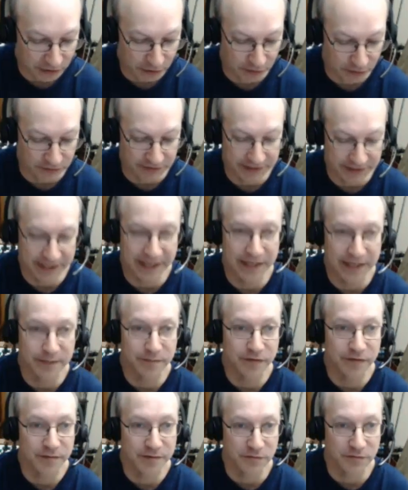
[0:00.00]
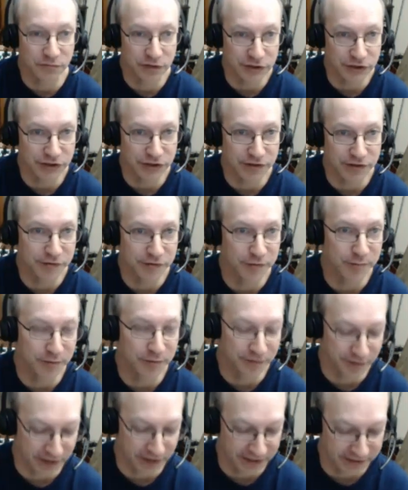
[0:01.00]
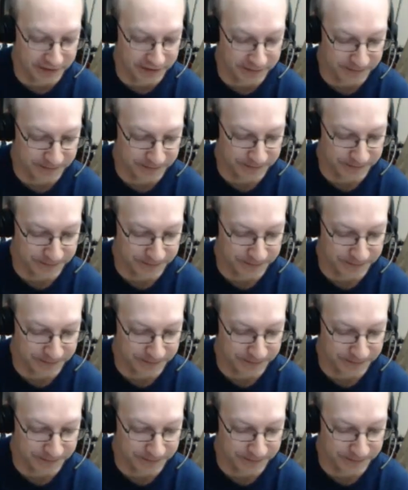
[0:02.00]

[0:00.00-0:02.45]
early game from the Russian Superfinal.